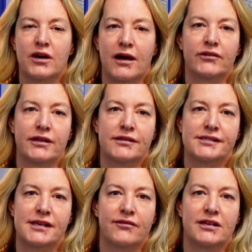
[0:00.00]
for Evalith
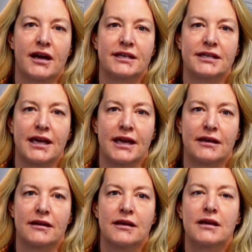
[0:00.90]

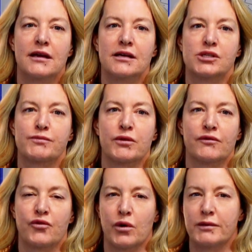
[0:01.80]
798 is
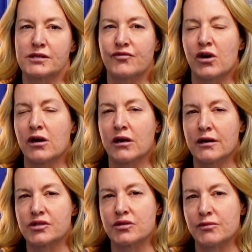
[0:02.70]
performance for our
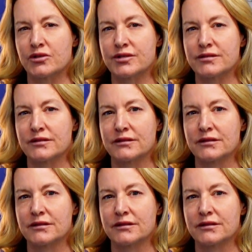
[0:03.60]
customers.